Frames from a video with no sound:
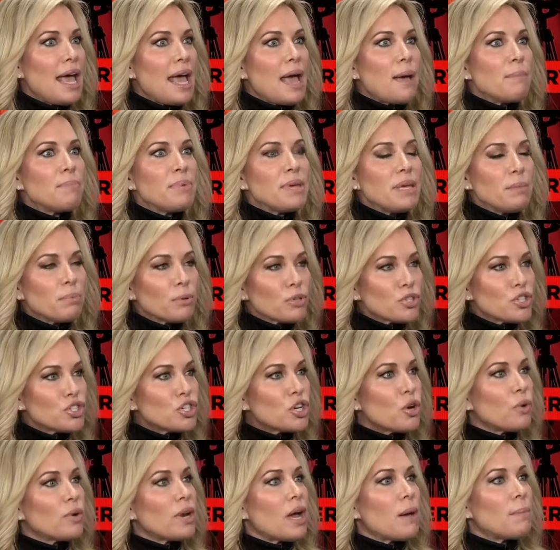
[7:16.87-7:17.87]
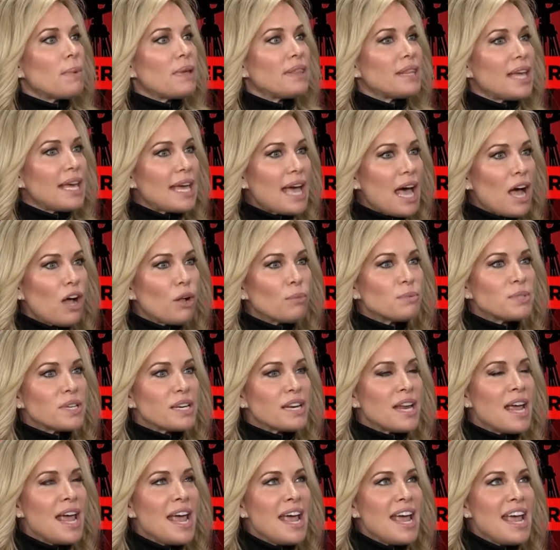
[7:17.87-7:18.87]
And people showed up and they helped.
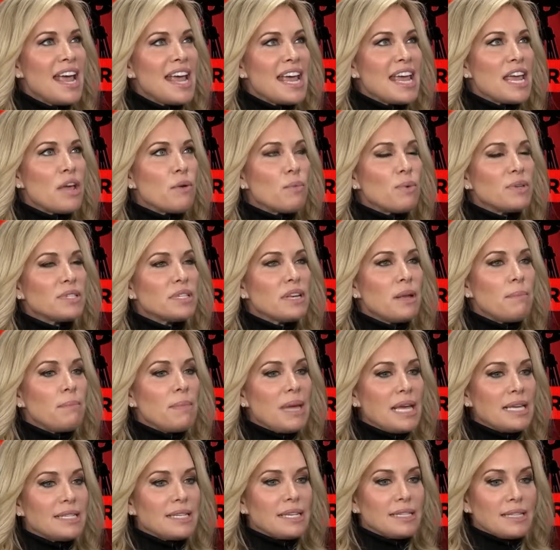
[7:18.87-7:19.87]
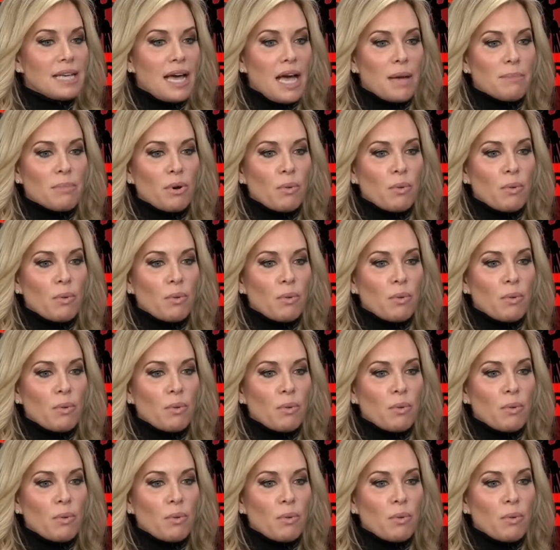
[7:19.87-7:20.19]
And it was an amazing time.